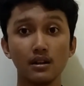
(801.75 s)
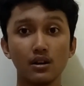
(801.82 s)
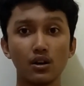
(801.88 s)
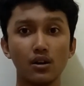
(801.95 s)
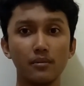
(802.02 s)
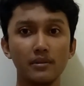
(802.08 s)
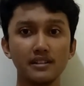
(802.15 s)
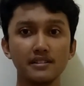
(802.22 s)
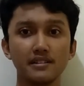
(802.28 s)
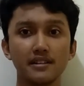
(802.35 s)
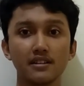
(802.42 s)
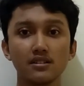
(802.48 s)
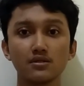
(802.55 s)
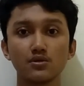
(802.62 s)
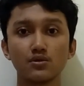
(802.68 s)
companies
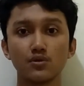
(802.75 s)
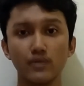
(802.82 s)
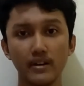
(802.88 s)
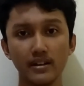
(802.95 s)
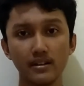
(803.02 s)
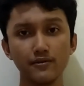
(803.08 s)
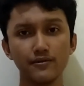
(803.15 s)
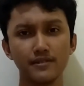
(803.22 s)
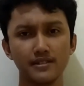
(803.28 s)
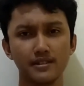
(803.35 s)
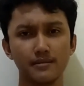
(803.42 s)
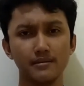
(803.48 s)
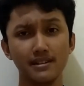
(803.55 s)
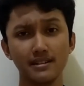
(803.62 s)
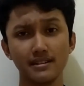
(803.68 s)
can greater
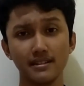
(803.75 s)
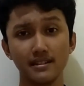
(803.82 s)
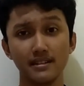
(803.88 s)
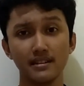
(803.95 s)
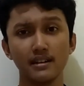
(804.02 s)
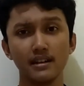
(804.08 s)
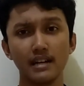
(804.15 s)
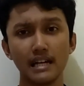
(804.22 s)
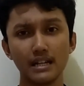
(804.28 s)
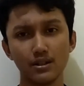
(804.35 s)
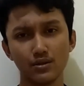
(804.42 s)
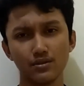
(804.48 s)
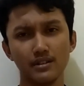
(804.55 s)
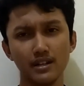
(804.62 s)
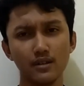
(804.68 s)
visibility
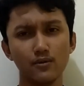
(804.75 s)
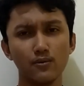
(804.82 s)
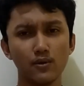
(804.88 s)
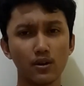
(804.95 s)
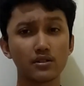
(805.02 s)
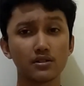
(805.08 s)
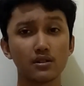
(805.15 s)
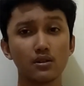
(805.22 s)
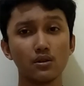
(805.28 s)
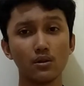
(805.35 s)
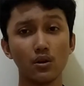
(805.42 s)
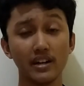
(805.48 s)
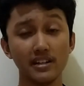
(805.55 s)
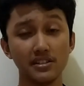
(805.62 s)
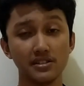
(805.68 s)
into their work
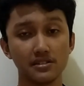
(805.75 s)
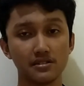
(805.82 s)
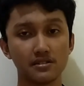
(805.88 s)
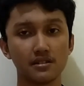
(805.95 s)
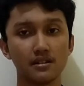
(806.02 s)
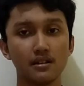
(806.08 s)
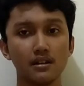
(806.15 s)
locations.